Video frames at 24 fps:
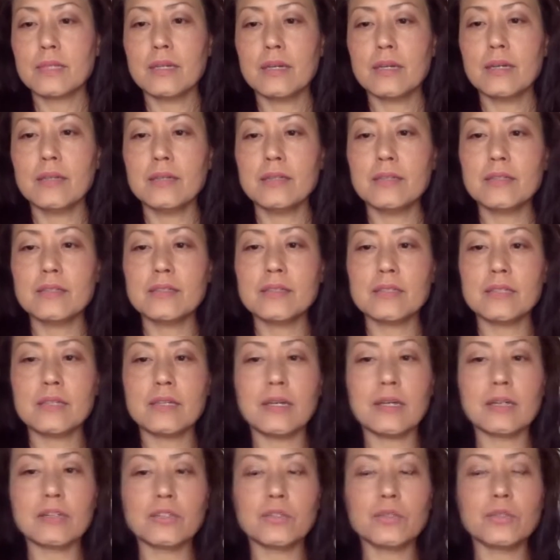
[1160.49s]
And it's
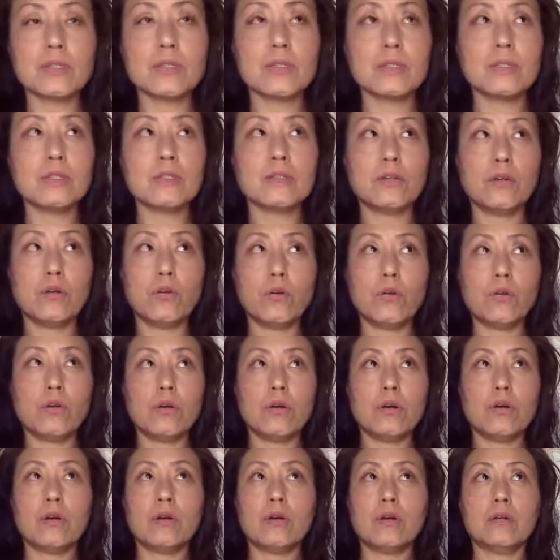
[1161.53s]
actually
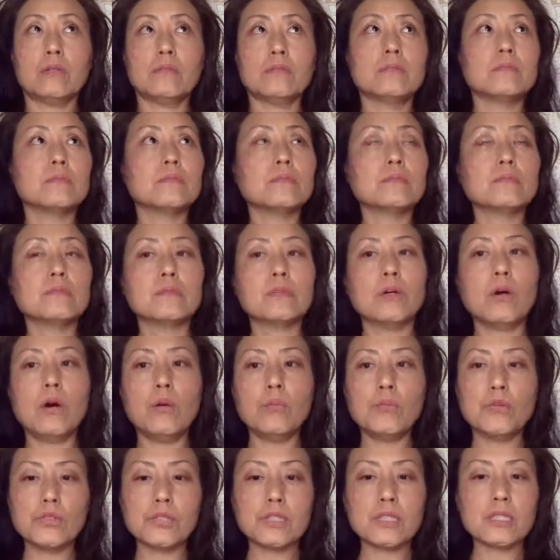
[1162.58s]

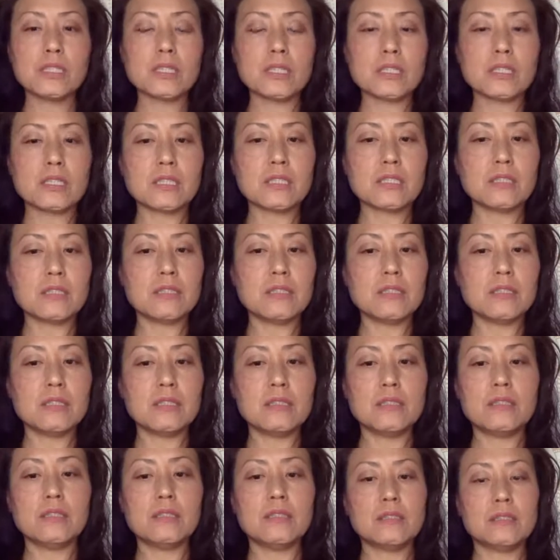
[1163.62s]
almost 60
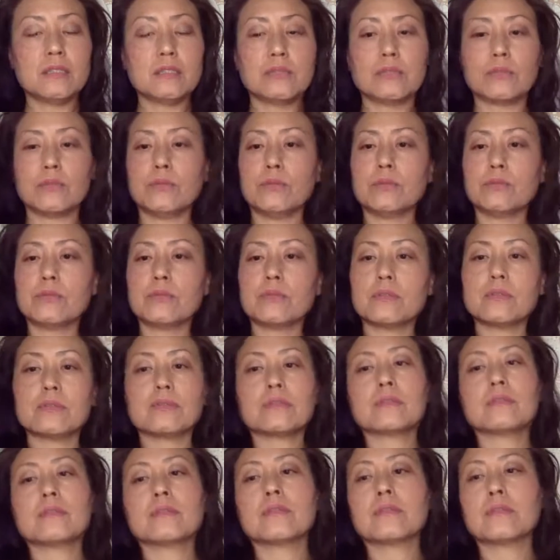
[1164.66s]
years old
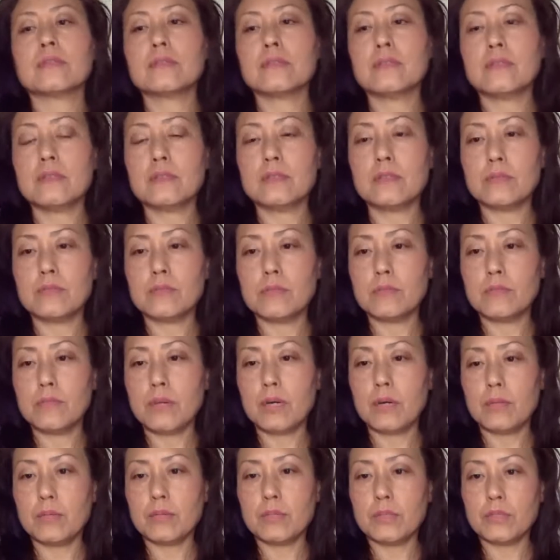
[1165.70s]
since it's been
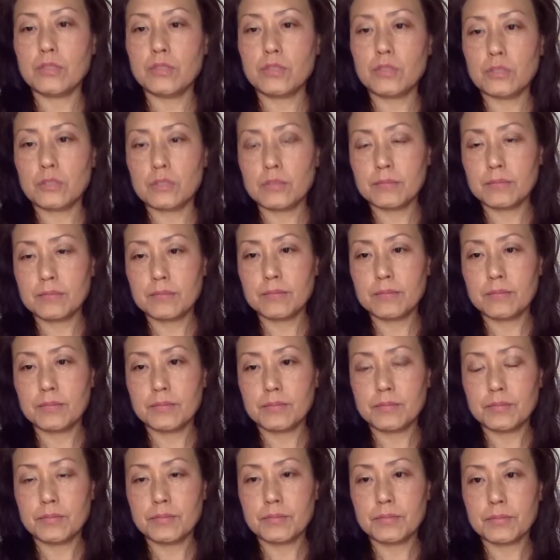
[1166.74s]
published.
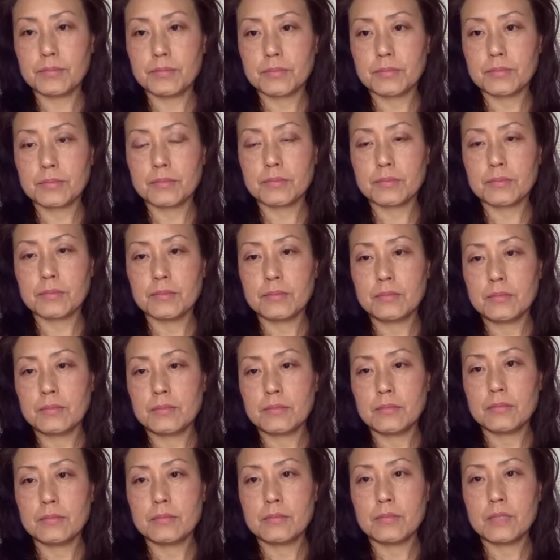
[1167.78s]

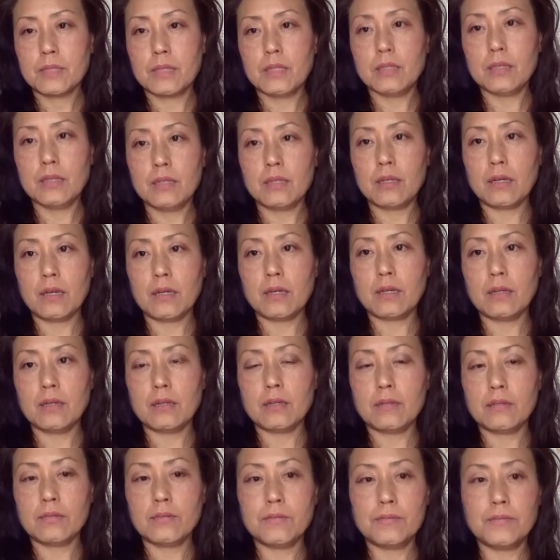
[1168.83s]
I think it had
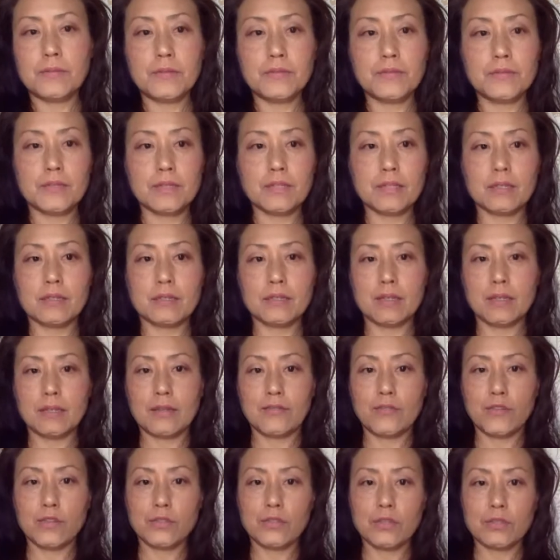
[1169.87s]
a 50th
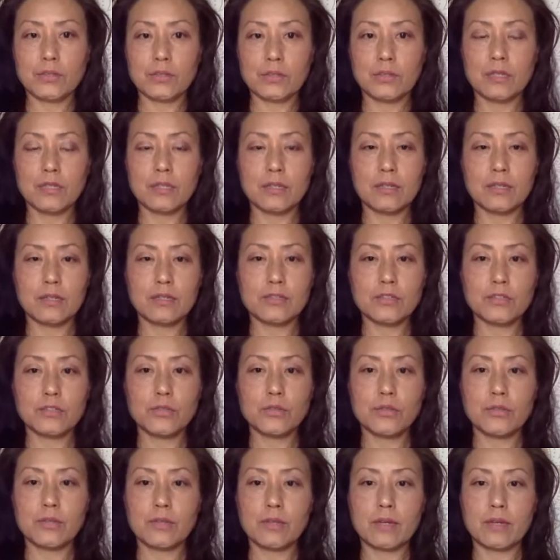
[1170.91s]
anniversary on
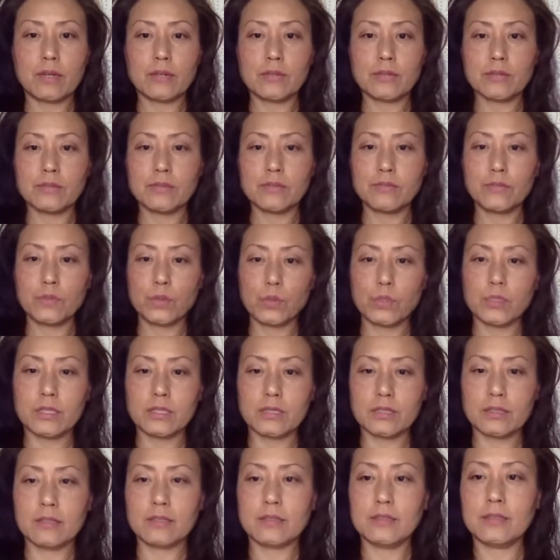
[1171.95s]

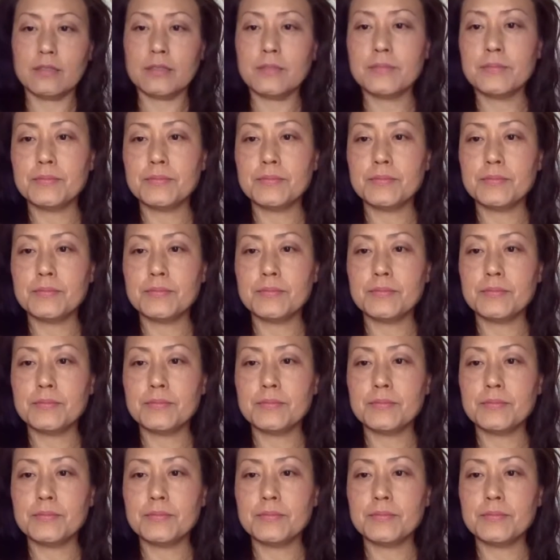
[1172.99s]
2014.